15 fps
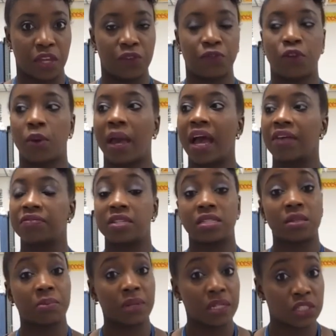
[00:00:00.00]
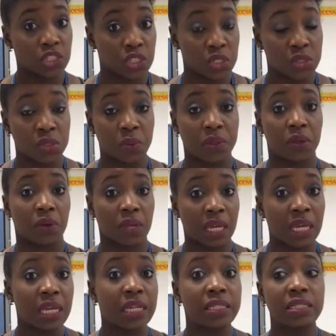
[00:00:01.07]
If you have discipline issues with your
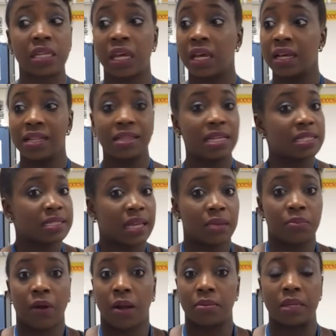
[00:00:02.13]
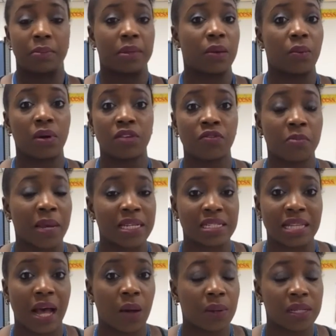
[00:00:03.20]
kids, this can probably be one of the
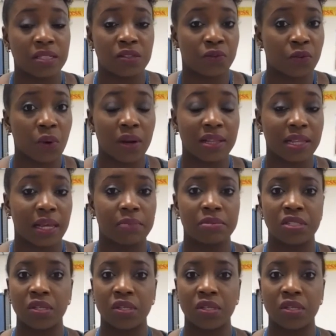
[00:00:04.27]
best outlets for them.